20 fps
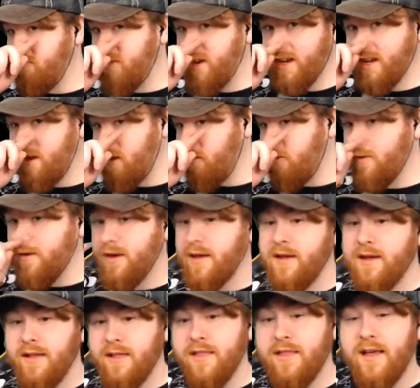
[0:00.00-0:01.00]
right now,
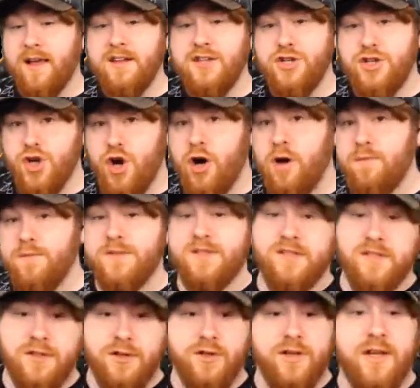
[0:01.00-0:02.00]
there is
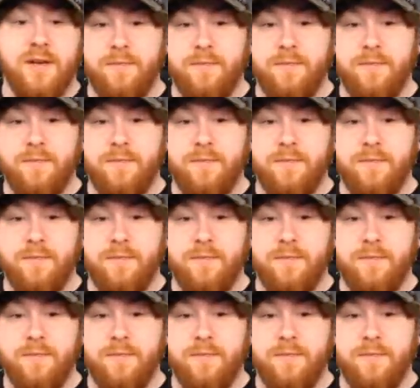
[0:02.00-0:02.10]
shops, you can